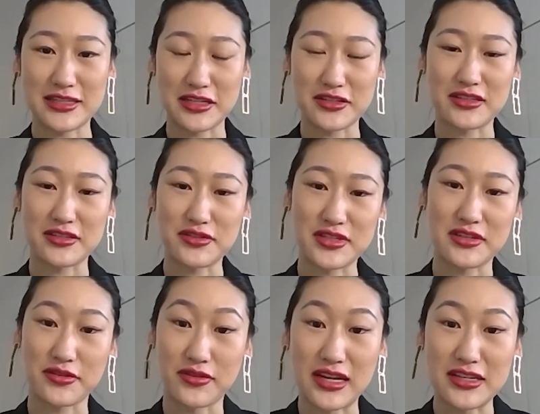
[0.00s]
such an
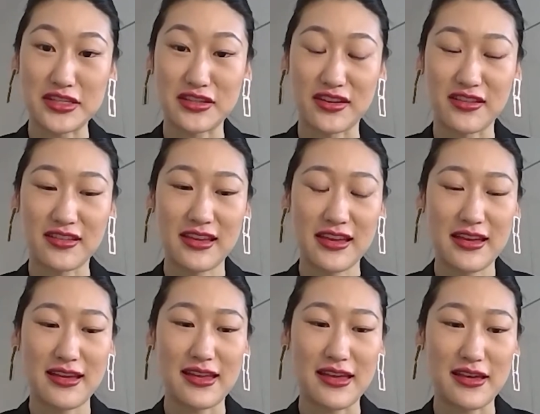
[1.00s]
interesting question.
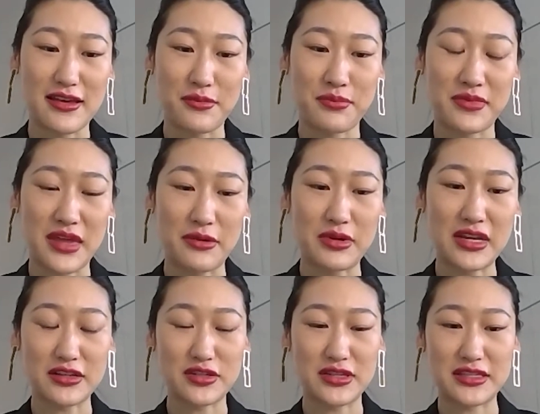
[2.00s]
I would
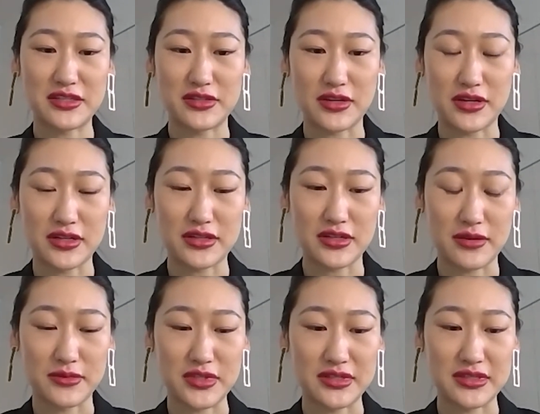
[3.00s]
actually start
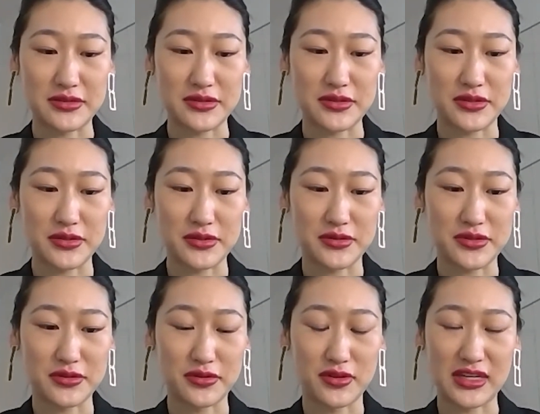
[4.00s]

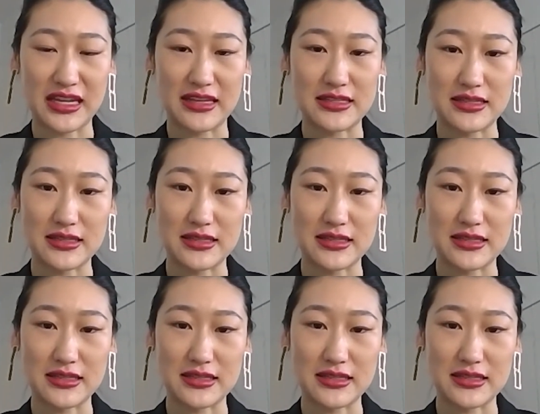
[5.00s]
to look at